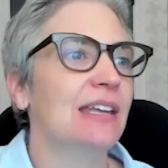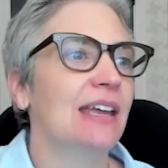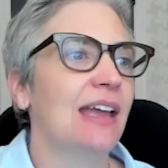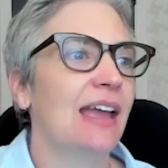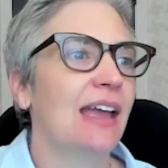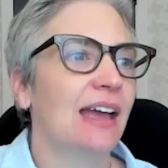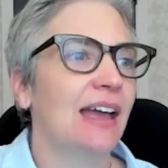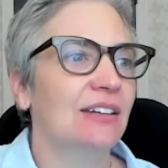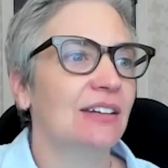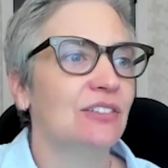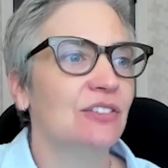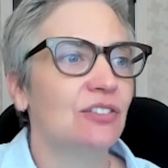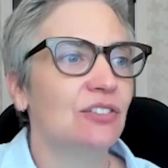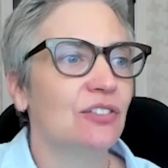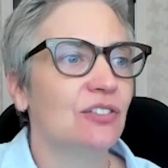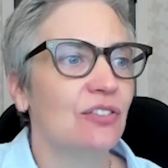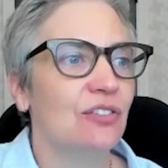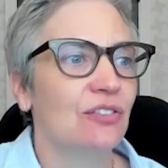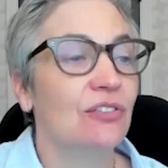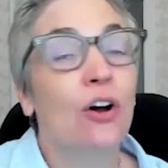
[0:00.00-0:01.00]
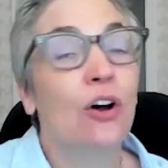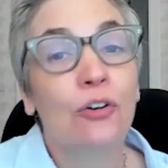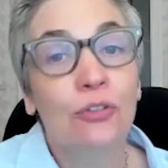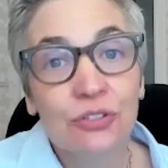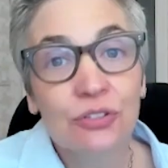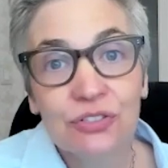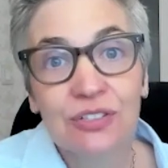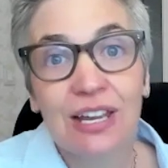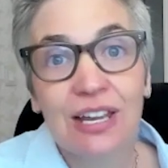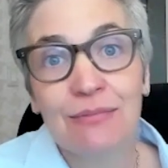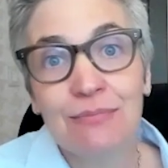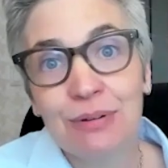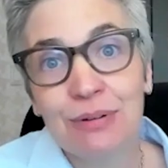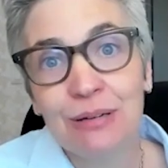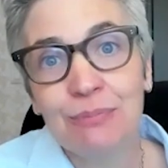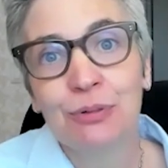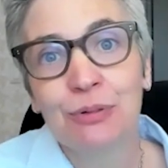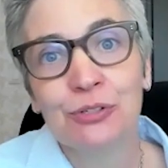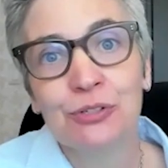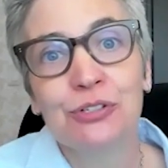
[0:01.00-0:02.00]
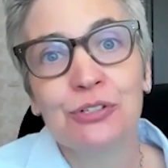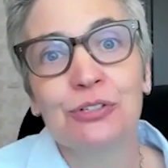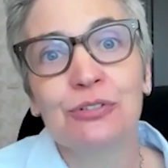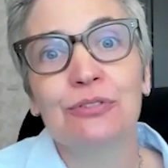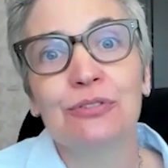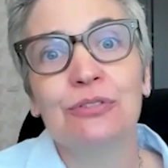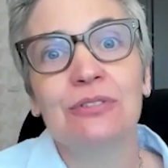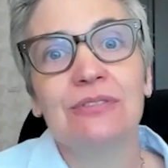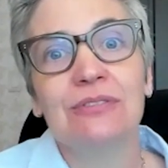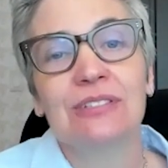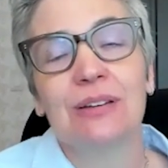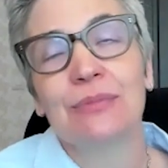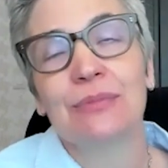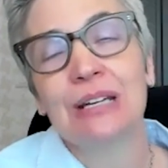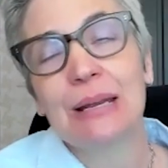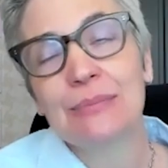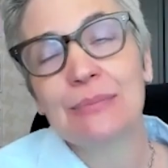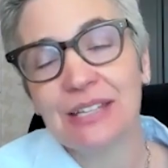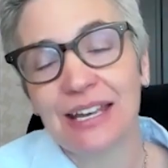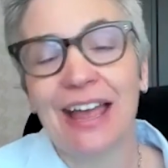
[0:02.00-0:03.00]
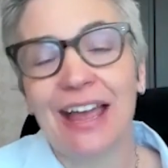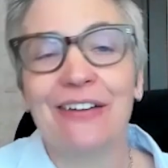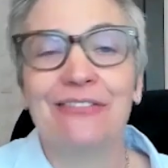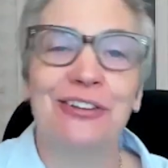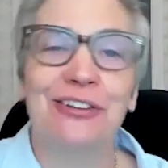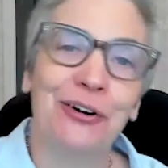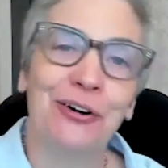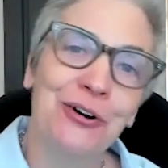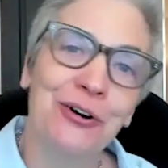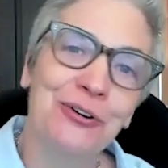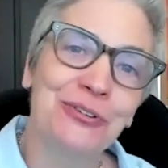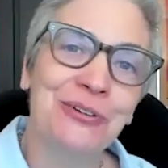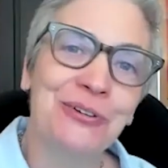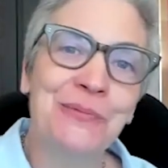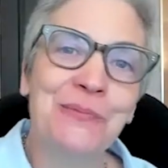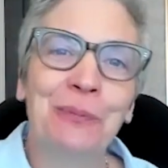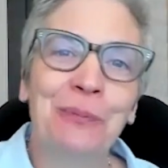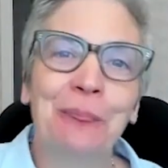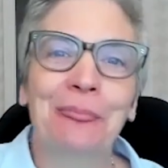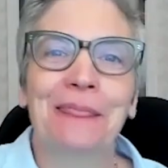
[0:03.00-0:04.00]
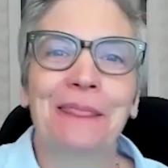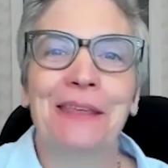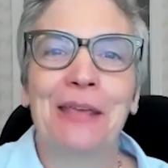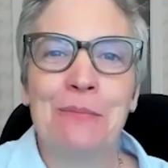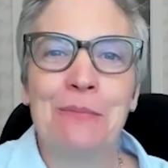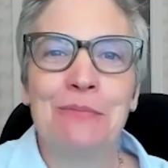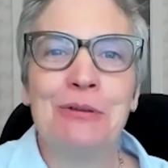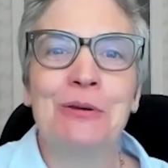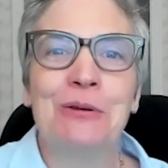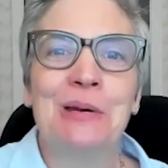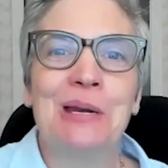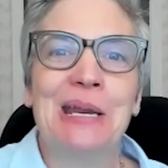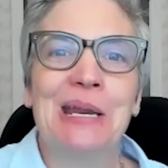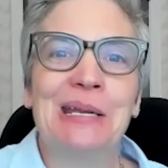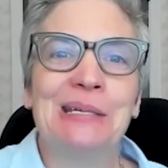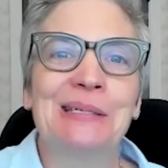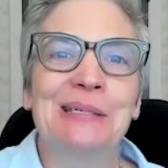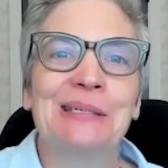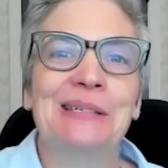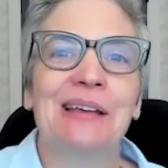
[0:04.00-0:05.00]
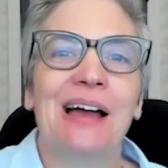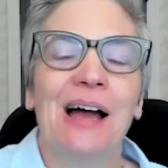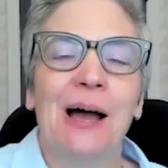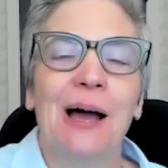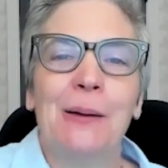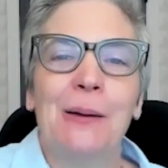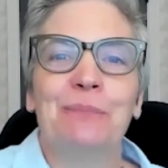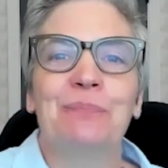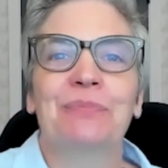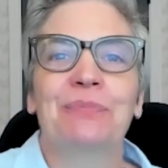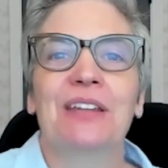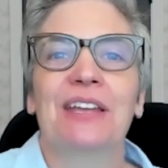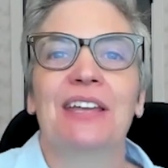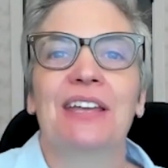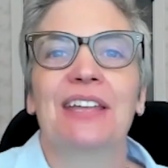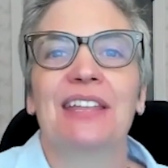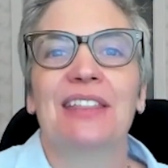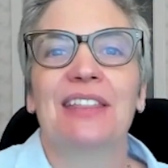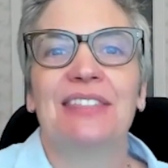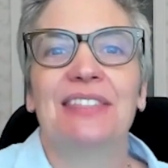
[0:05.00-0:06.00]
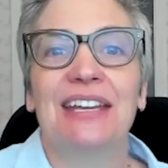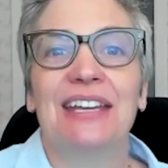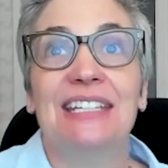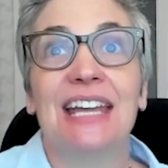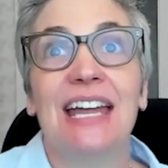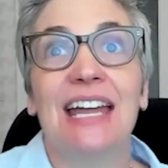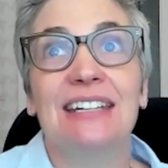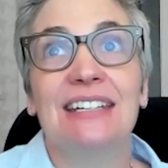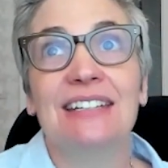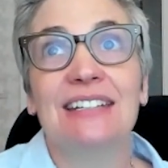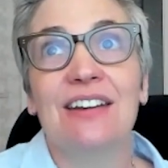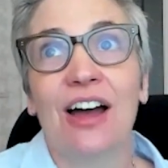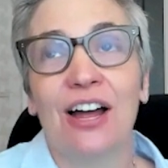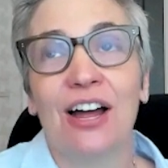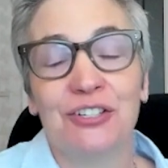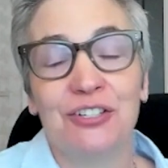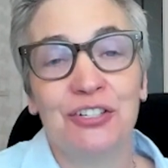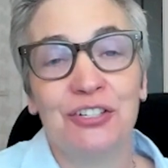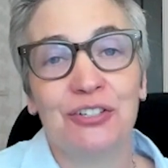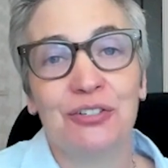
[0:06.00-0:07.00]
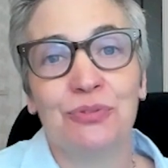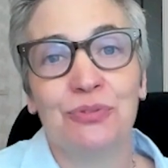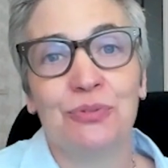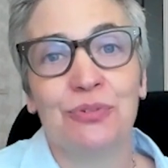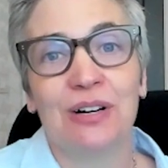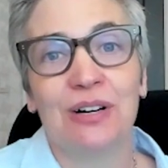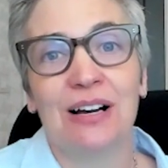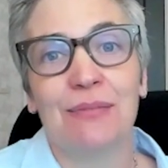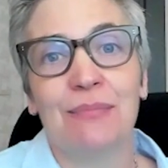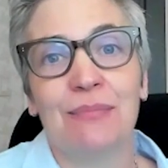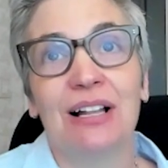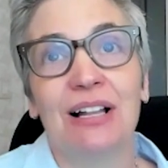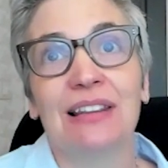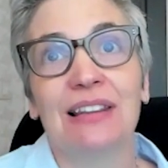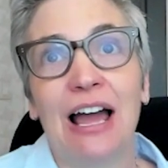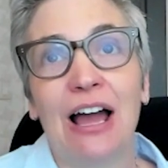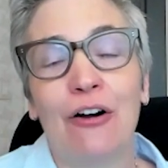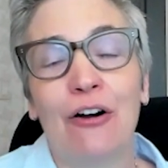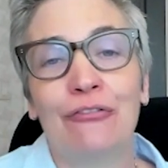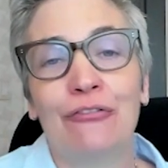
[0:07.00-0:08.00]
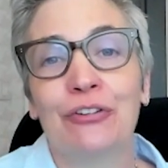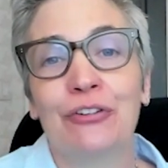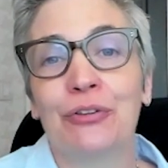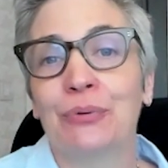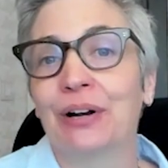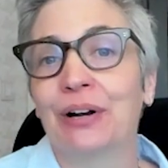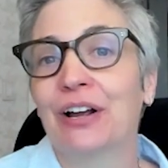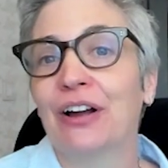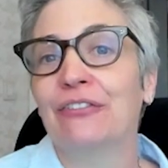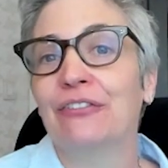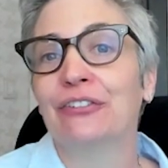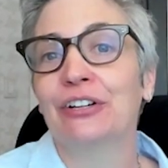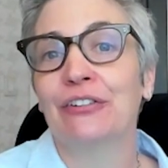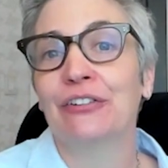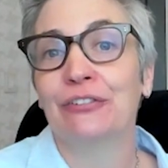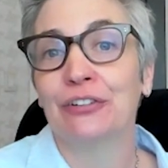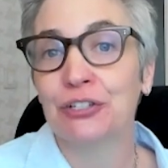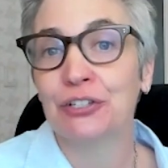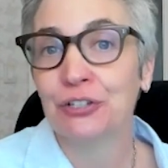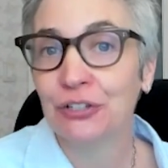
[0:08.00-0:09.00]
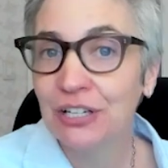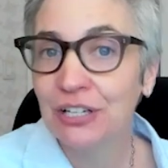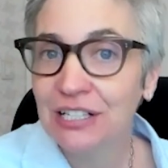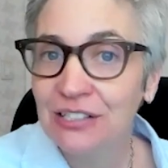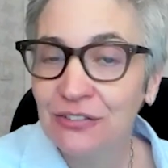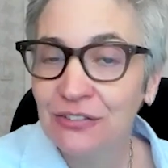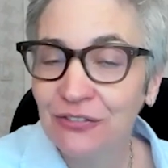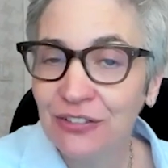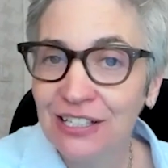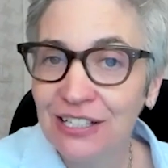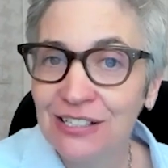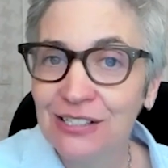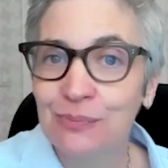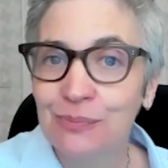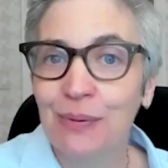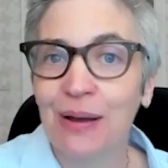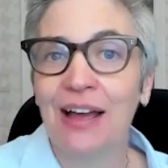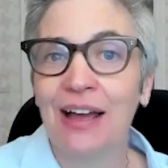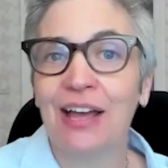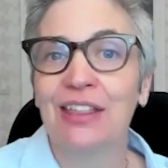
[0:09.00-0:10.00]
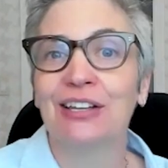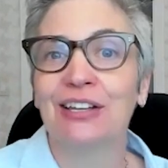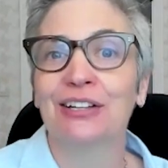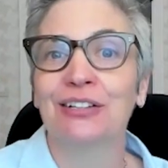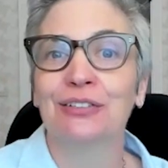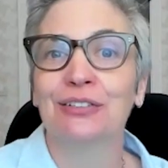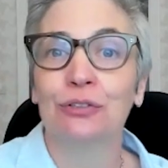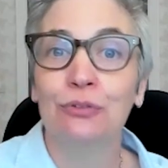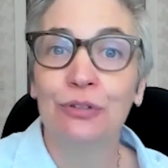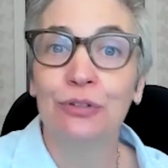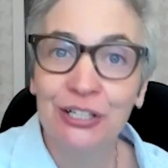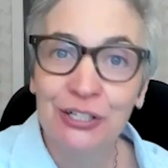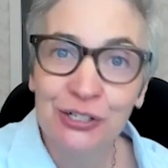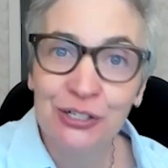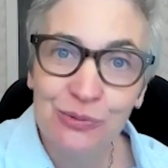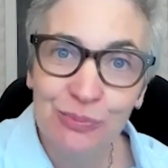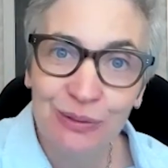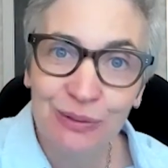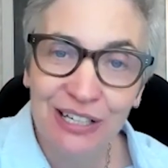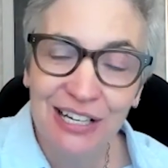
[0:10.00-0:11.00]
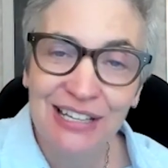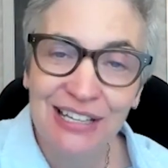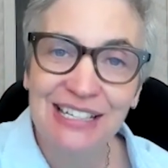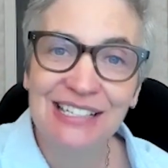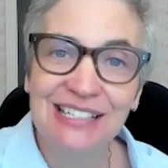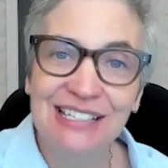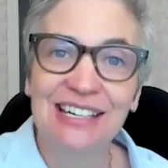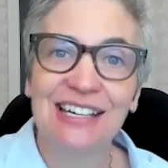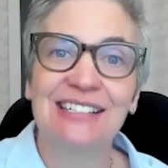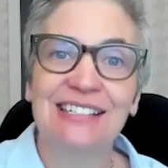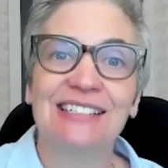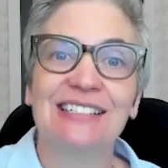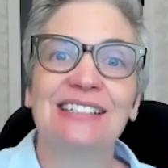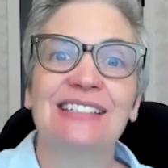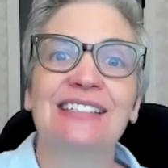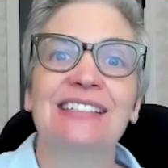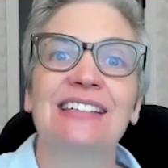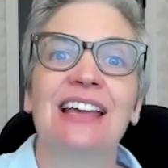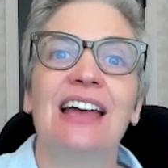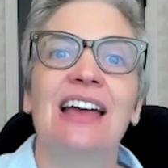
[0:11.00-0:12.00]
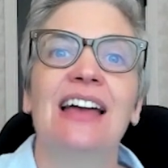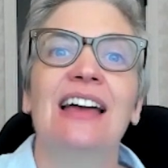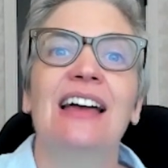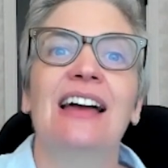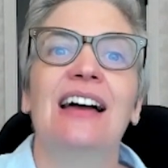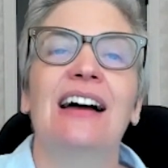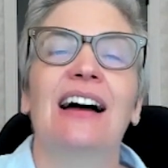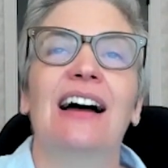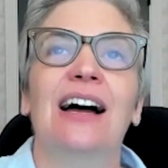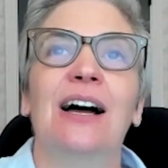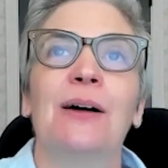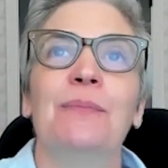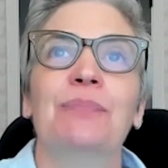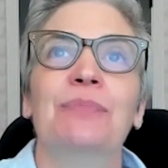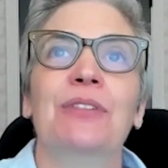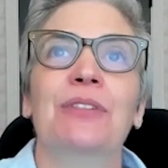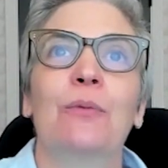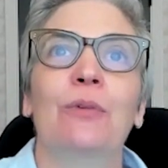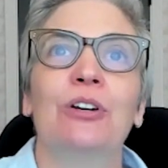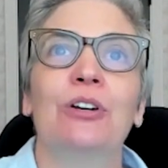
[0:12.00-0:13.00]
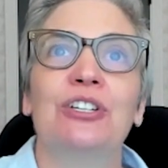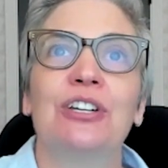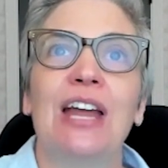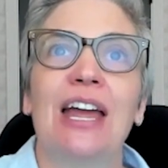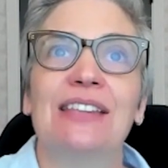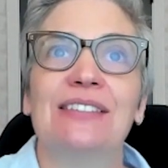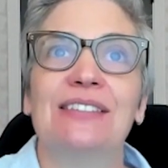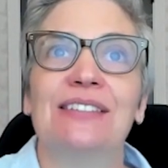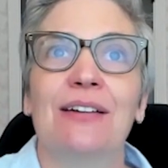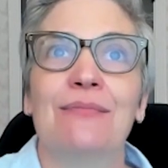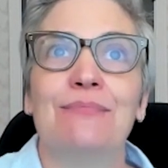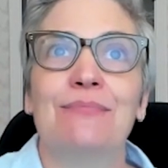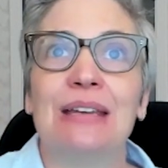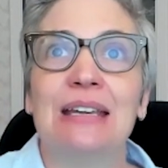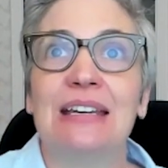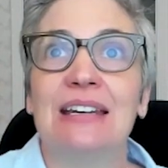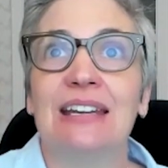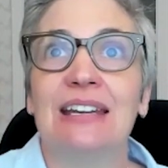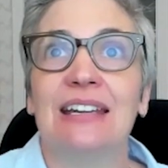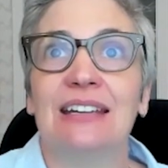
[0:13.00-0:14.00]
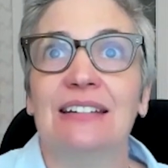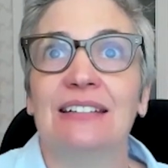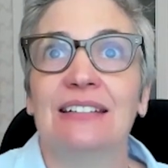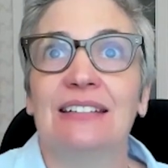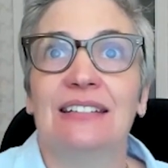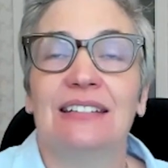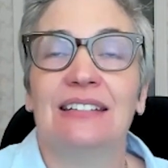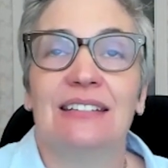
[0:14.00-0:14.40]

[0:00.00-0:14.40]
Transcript: and those can be pursued. Sometimes they have their own immunities. Um, they tend not to um, allow for the recovery of attorney's fees by the lawyers bringing these cases um, which ends up meaning